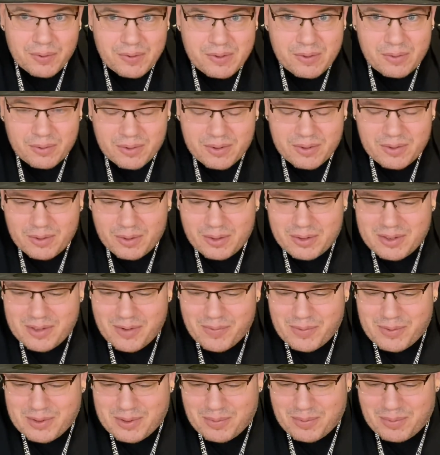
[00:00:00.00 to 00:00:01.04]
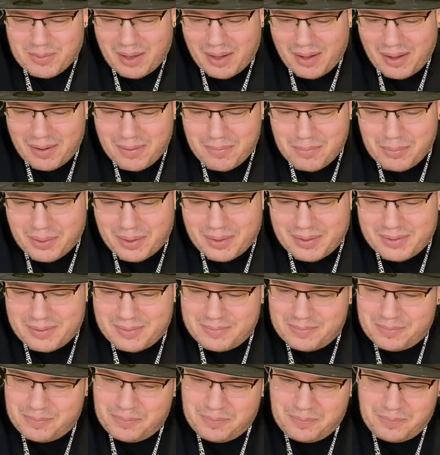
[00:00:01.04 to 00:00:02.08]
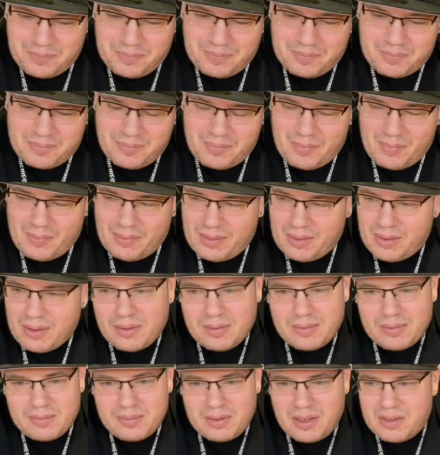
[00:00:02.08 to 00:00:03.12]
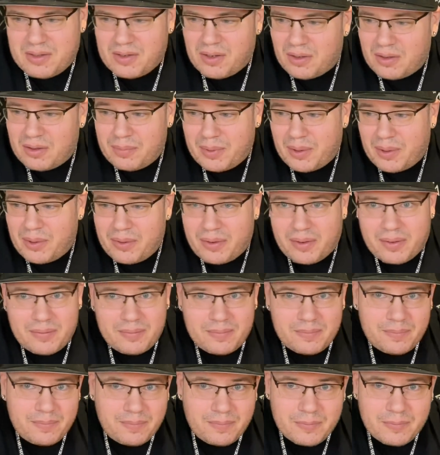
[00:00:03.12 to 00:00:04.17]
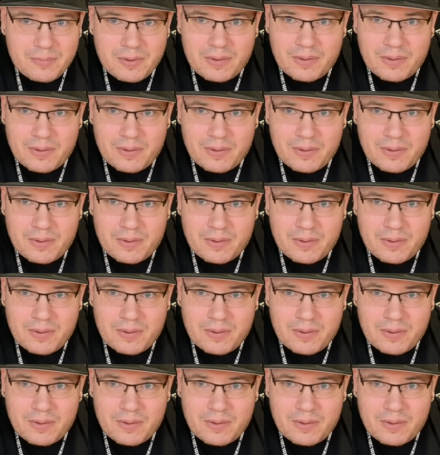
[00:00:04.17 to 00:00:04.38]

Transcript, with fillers: So let's, let's give him some time, but he's all about it, you